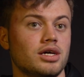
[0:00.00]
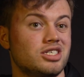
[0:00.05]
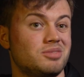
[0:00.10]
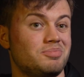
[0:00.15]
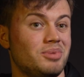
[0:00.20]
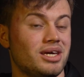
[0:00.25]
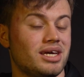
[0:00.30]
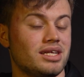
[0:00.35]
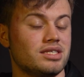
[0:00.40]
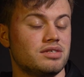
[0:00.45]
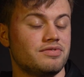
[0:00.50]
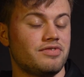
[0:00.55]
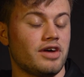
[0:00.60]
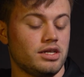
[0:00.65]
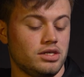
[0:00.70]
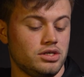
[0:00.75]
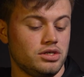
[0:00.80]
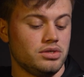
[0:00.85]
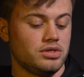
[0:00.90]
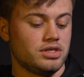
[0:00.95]
speaking to
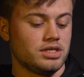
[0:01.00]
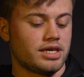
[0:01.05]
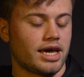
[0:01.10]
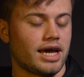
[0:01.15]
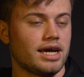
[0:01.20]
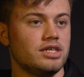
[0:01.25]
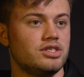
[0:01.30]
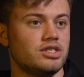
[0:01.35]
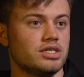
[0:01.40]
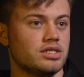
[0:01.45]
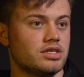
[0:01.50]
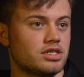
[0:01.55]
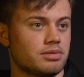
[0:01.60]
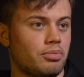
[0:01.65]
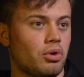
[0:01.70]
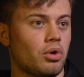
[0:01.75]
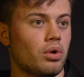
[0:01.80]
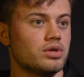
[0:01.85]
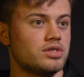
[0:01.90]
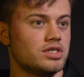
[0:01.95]
venues, engaging,
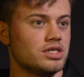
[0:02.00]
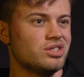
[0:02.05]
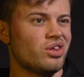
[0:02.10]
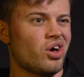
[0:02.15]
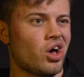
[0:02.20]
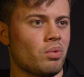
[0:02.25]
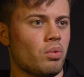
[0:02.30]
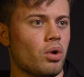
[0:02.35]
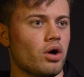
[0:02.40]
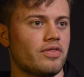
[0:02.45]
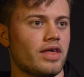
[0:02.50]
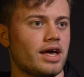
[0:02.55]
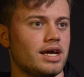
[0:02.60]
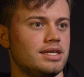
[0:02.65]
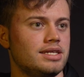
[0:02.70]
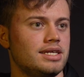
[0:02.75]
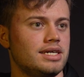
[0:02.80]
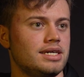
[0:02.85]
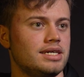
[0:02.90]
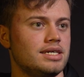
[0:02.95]
supporting, knowing what they
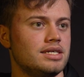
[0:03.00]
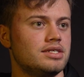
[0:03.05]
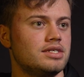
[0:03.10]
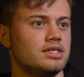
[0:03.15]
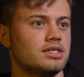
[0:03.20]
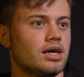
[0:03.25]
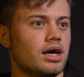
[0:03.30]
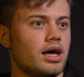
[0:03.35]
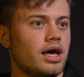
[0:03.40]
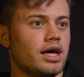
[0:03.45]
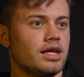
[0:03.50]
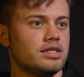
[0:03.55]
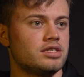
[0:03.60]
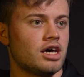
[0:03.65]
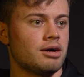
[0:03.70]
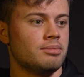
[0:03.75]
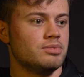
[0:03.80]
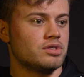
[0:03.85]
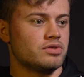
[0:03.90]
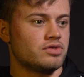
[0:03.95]
need in
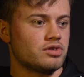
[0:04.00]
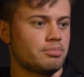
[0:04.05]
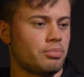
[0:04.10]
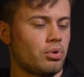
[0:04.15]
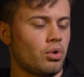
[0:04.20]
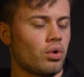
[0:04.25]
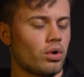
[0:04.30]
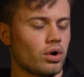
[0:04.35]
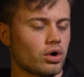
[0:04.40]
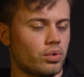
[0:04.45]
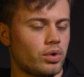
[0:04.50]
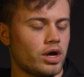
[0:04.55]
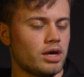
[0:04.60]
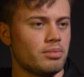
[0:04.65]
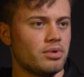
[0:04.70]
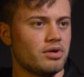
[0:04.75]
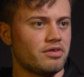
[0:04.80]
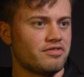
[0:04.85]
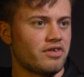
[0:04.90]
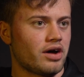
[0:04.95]
terms of support,
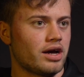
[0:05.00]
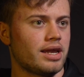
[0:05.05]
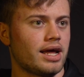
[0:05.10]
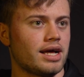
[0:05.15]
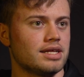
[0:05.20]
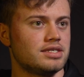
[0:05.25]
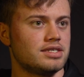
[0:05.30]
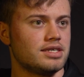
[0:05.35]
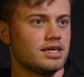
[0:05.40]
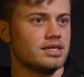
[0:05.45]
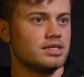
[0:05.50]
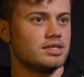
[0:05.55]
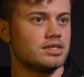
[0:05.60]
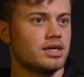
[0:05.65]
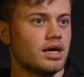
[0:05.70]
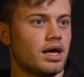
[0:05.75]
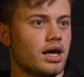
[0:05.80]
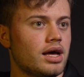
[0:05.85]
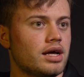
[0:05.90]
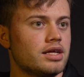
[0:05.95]
equipment,
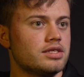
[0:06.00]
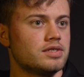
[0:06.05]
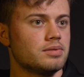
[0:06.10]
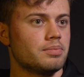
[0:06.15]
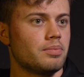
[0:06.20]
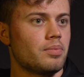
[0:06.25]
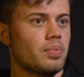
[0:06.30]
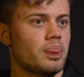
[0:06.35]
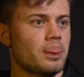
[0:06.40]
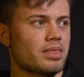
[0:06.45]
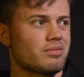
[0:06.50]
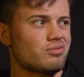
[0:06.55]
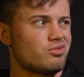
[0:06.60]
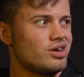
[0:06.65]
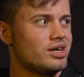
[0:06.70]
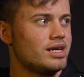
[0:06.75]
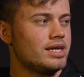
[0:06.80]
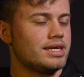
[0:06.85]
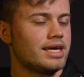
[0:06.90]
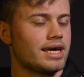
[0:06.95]
finances, to
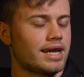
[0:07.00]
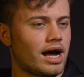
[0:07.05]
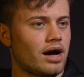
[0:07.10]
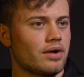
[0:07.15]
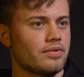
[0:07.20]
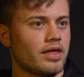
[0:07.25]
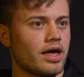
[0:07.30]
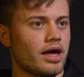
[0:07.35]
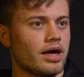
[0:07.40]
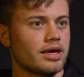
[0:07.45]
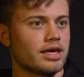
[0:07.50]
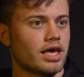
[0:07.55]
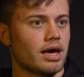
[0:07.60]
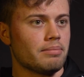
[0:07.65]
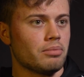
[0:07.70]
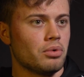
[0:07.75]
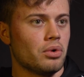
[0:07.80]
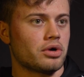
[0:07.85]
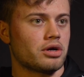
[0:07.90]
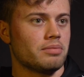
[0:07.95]
really get out there and get
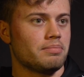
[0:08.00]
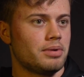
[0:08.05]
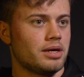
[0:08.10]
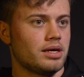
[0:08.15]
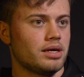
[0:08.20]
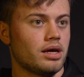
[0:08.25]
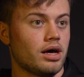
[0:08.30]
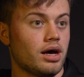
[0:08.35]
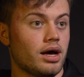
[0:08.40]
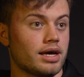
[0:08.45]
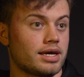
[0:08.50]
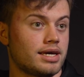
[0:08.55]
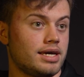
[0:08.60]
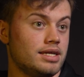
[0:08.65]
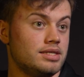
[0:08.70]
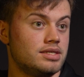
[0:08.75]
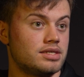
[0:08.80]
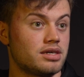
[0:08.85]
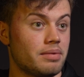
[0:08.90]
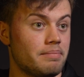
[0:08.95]
more
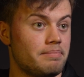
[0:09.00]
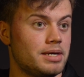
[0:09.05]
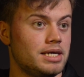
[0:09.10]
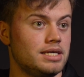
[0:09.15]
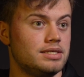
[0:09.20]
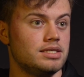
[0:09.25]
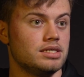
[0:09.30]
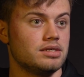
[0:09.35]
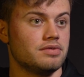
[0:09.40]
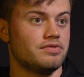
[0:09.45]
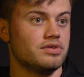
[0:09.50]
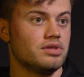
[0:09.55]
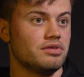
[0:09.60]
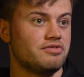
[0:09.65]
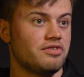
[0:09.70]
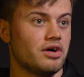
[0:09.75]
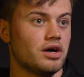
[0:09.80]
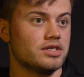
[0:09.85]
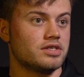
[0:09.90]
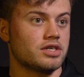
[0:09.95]
kids competing for the
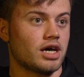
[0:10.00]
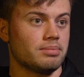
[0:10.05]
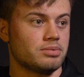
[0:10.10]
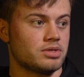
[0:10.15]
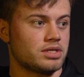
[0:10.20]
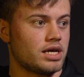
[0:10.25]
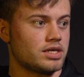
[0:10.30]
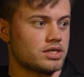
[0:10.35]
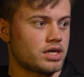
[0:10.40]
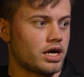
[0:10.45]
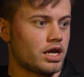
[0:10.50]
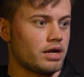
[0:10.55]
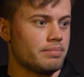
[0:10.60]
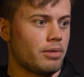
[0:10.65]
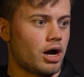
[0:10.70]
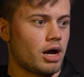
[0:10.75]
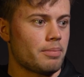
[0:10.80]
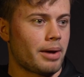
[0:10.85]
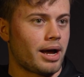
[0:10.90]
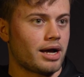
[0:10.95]
first time. So that's kind of
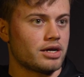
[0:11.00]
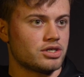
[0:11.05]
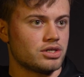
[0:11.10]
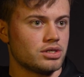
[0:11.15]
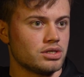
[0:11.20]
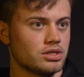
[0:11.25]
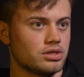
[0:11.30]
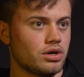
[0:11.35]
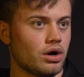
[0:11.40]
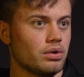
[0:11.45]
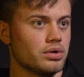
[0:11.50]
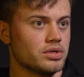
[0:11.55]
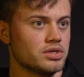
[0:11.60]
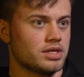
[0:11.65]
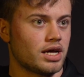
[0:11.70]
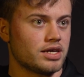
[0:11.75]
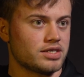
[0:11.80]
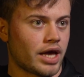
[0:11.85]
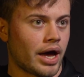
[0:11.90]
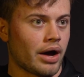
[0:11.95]
my passion and goals.
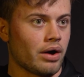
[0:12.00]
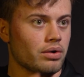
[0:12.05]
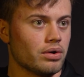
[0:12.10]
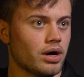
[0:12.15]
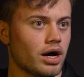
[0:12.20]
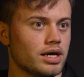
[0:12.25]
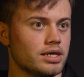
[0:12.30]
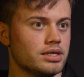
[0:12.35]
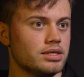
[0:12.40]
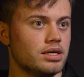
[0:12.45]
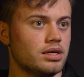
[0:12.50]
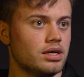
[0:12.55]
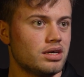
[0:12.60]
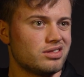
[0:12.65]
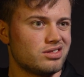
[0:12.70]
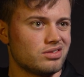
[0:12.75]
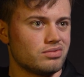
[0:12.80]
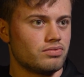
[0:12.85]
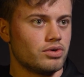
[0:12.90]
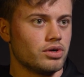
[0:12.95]
That's how
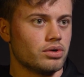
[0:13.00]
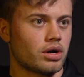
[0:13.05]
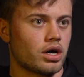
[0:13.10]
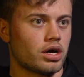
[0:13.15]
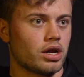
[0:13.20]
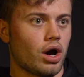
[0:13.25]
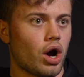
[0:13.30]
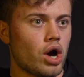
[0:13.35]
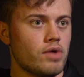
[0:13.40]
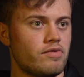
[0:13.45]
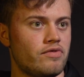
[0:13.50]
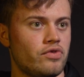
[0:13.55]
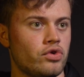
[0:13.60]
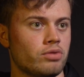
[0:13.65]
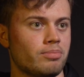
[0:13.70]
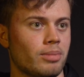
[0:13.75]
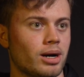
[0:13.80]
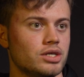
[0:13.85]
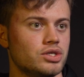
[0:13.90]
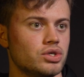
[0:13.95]
the real kind of overview
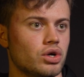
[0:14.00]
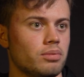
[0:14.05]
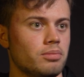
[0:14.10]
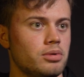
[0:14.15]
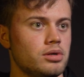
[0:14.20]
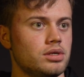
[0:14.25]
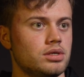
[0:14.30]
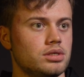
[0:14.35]
of my job.